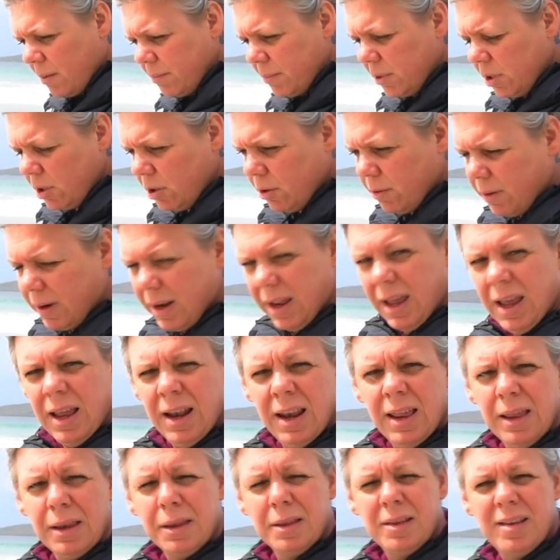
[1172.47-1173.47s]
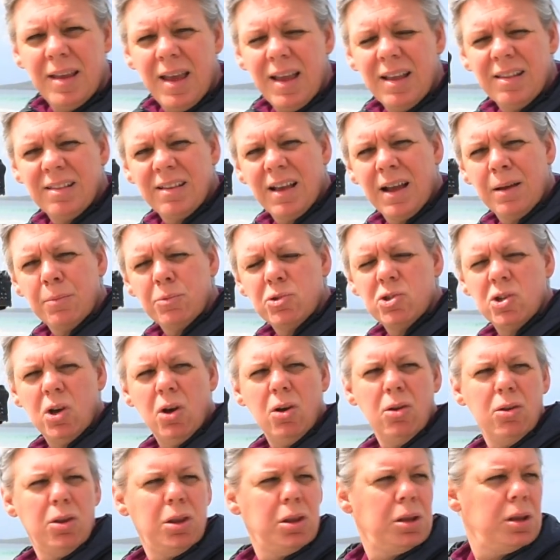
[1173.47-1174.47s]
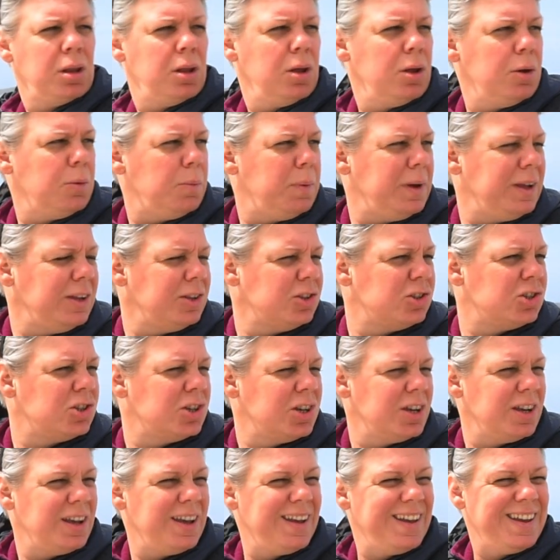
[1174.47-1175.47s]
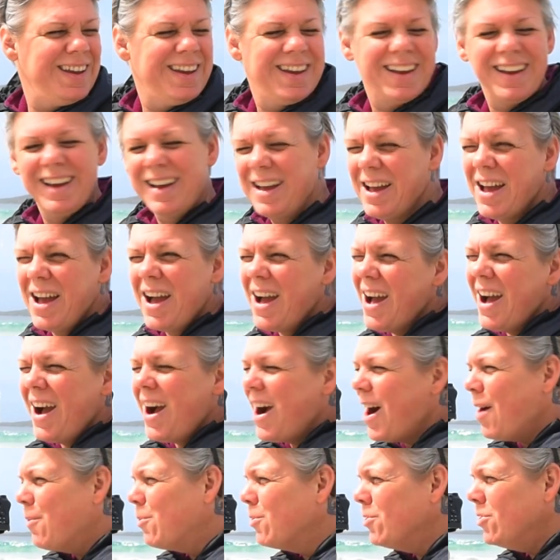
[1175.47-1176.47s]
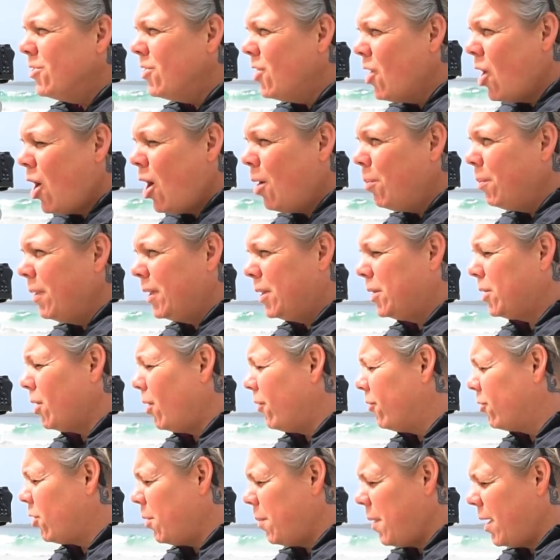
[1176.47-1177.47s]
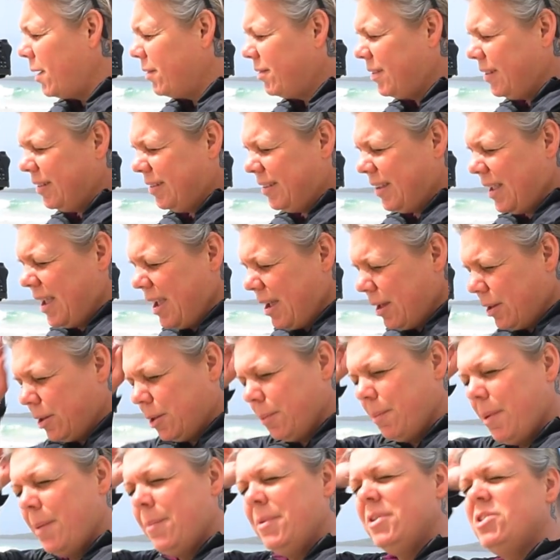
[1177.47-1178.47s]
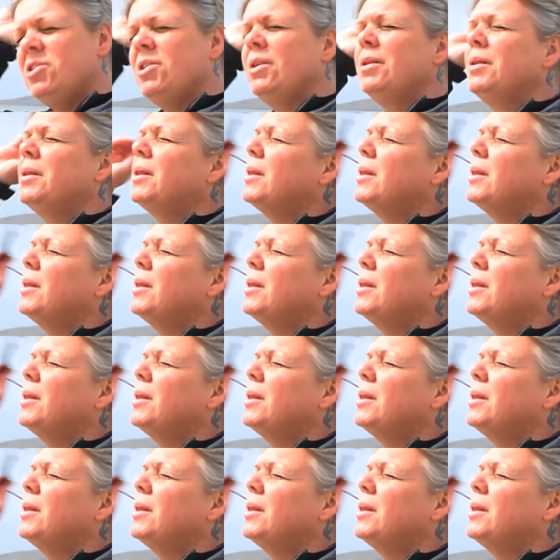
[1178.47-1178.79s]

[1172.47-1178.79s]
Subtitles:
You know, and it's daytime shots, which I wouldn't normally sort of come out and take some images